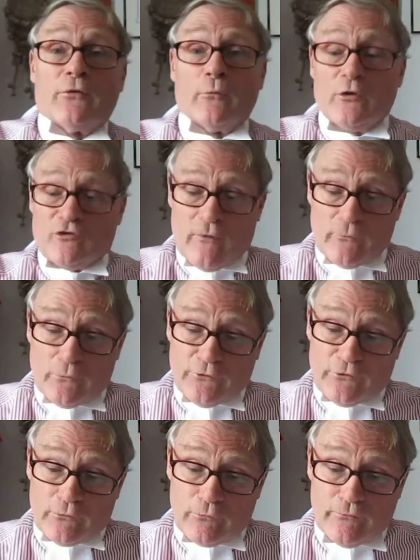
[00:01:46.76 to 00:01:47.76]
of which I've
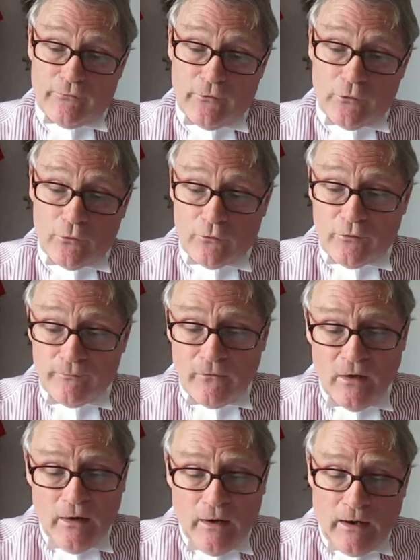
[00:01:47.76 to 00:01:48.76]
also reviewed.
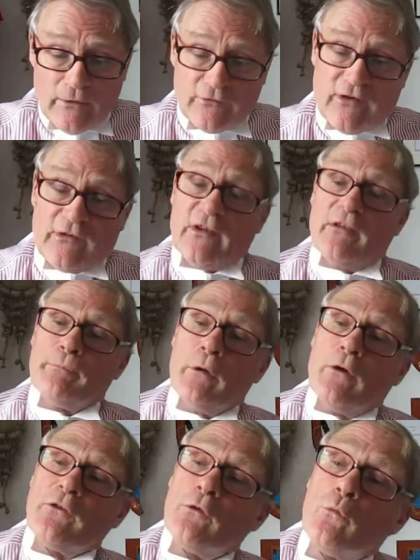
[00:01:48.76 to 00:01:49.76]
And as I say, it's part of the